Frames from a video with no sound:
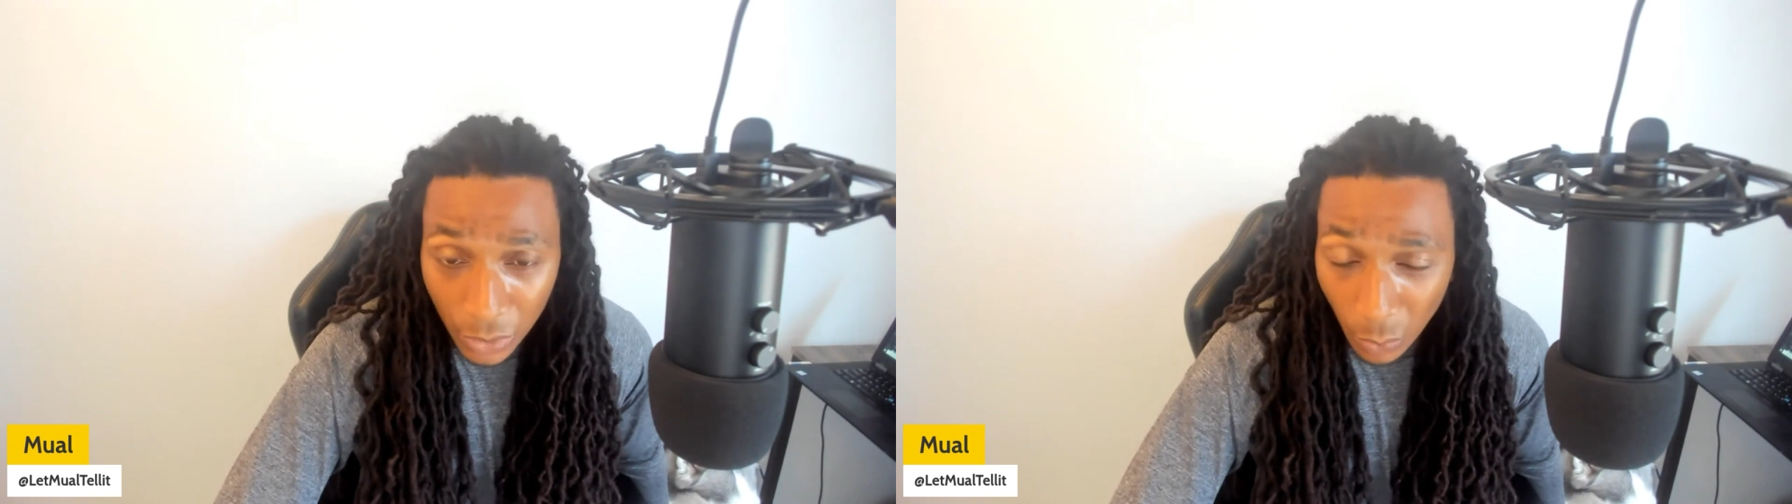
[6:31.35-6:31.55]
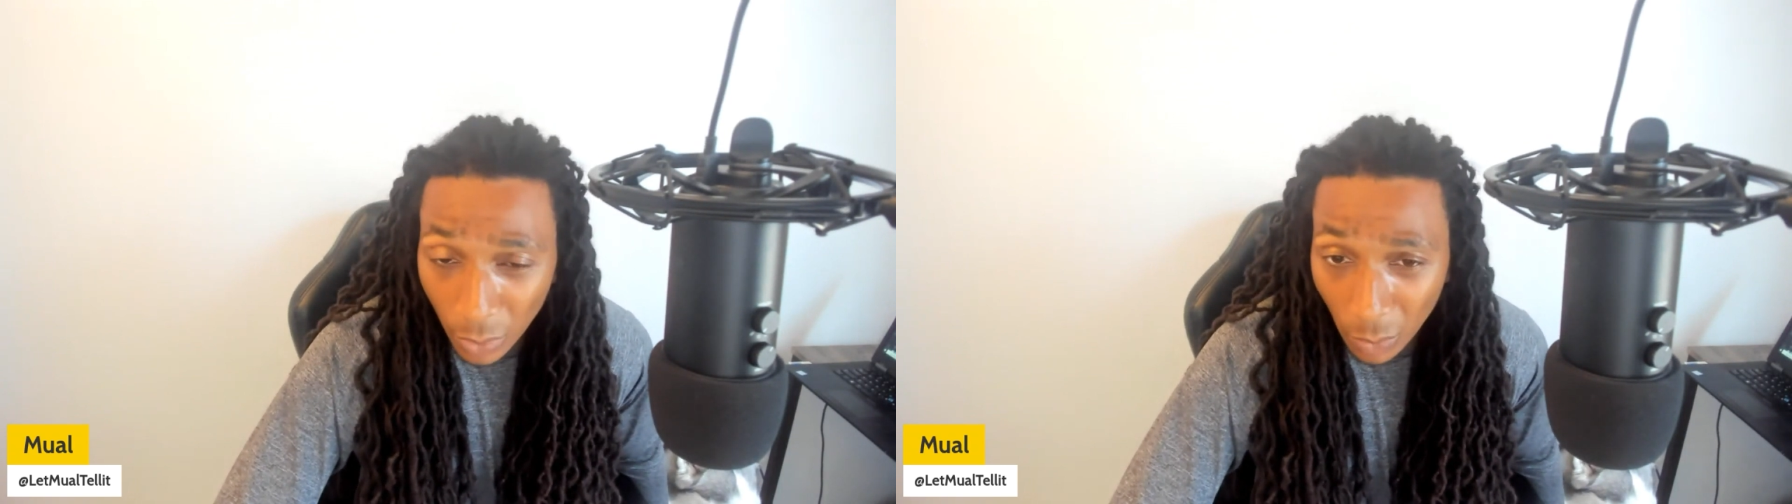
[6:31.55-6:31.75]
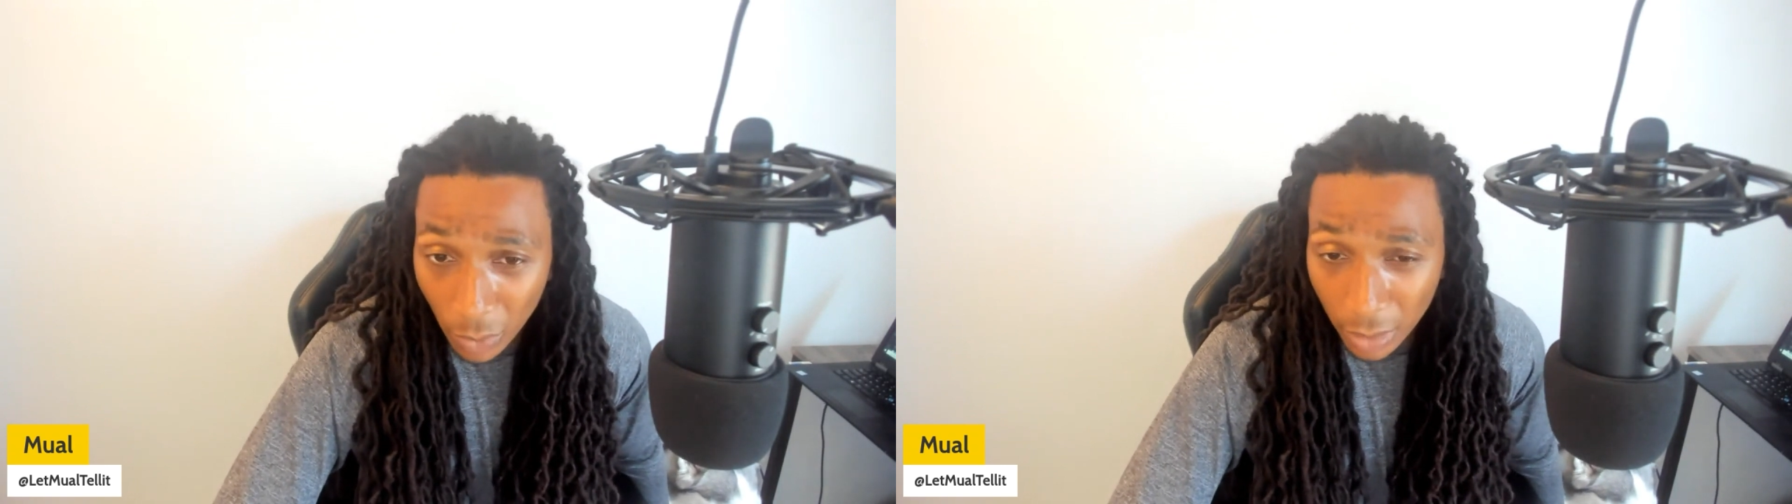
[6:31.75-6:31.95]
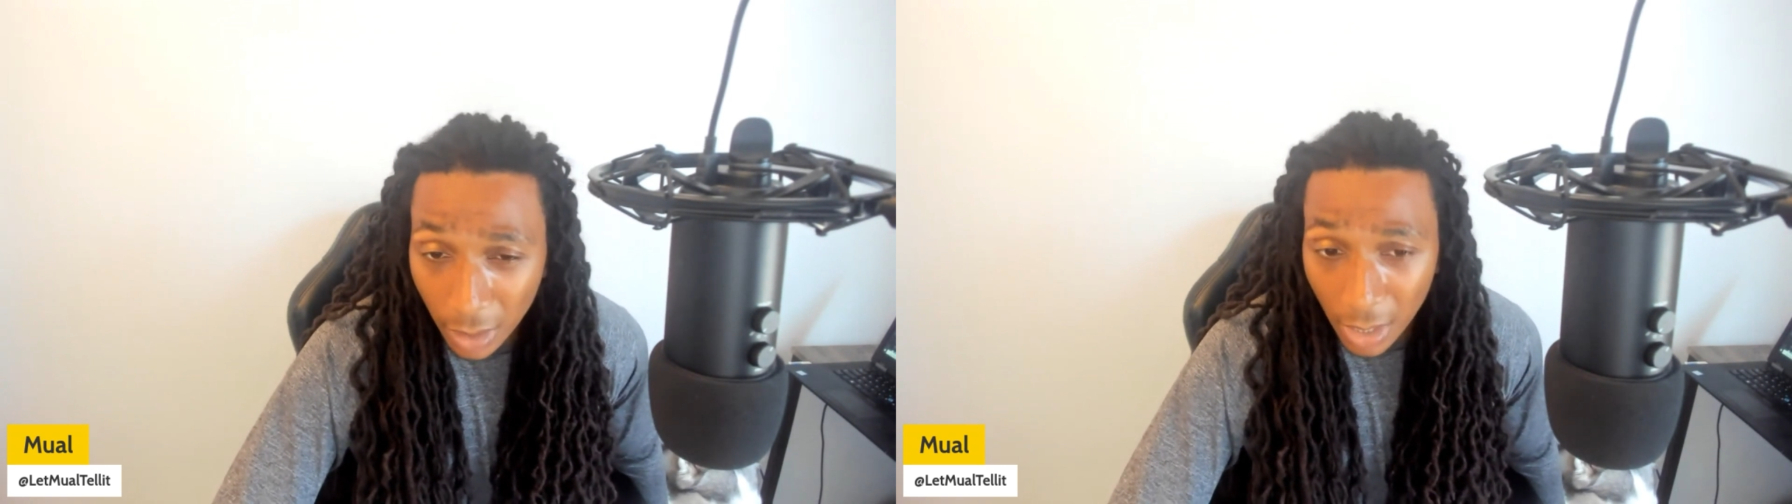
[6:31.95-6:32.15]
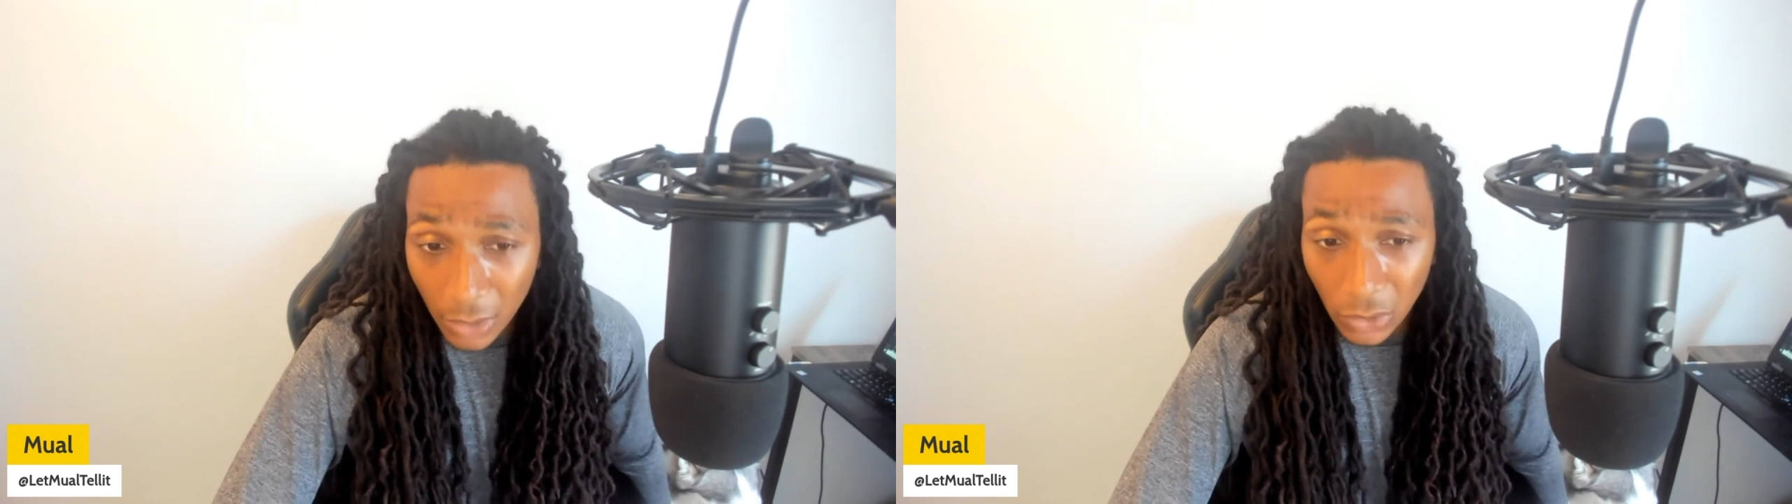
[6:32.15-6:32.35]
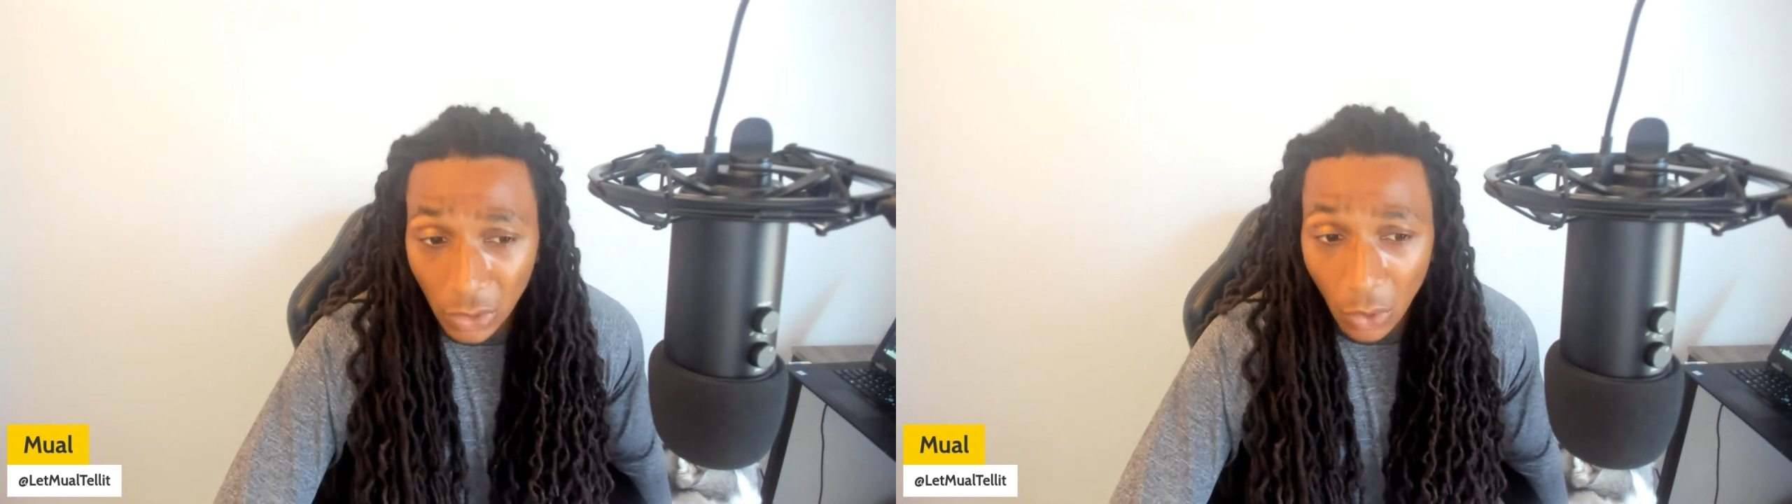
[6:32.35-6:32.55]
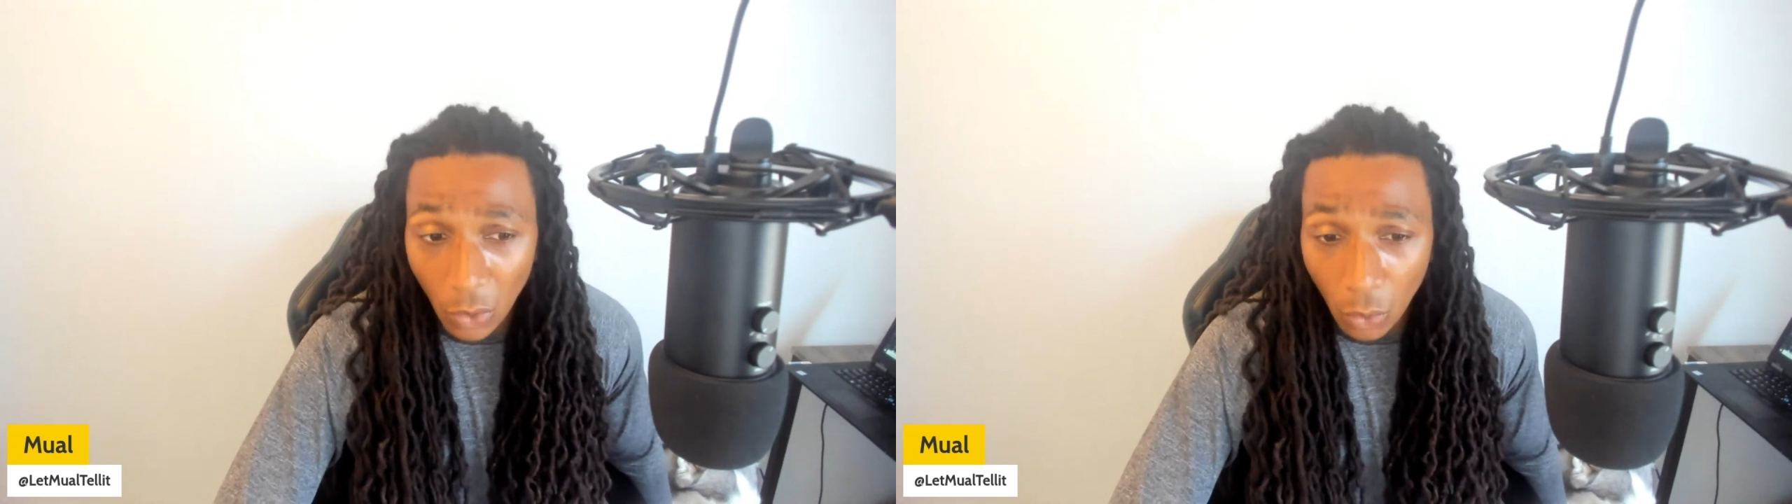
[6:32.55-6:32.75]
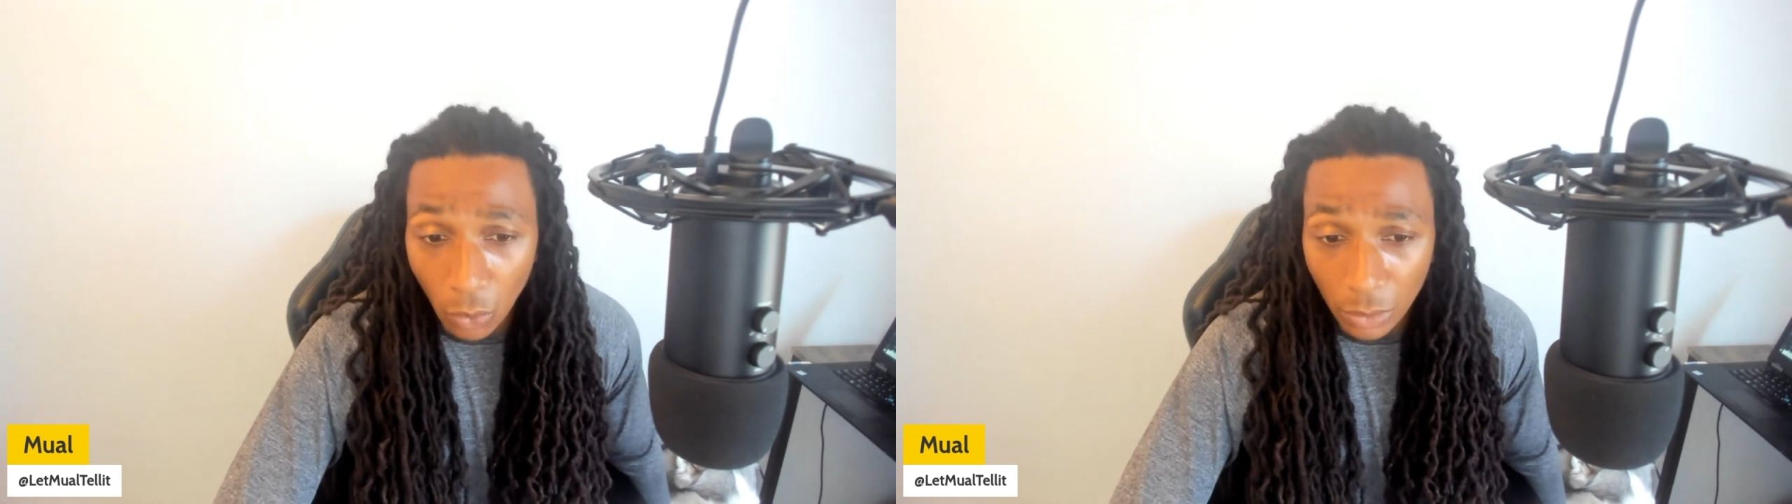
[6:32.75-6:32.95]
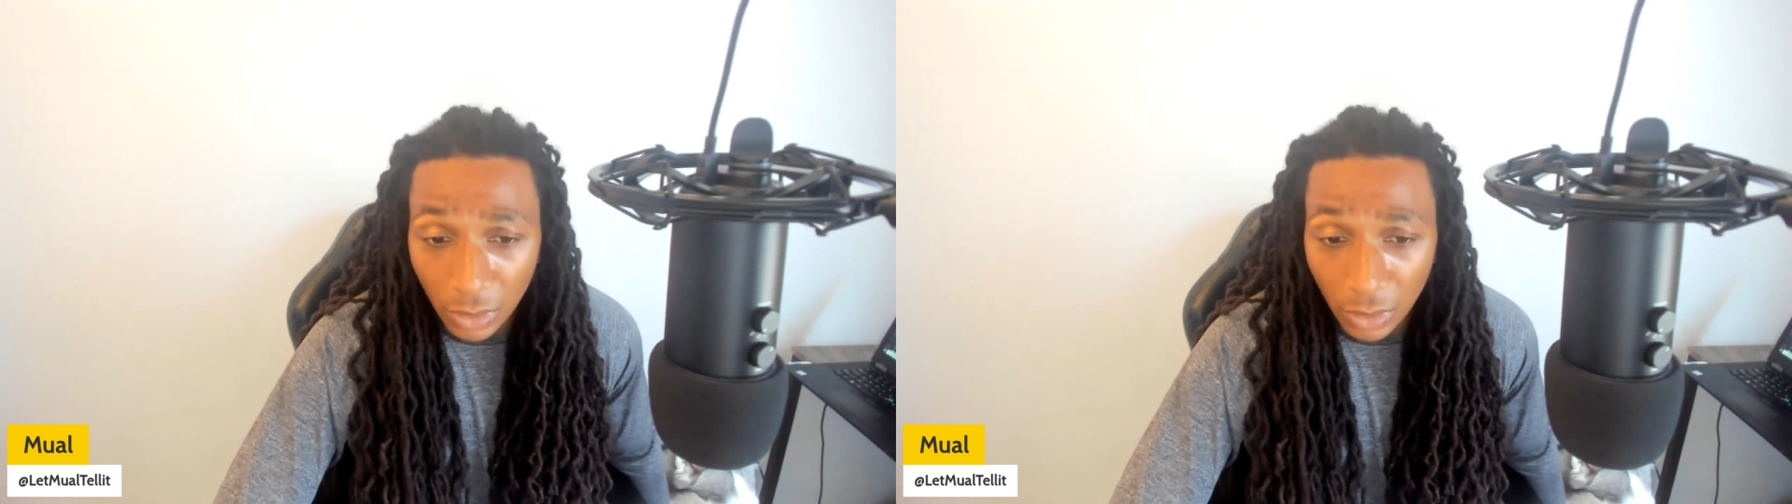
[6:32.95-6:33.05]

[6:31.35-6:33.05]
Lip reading: in week 1. So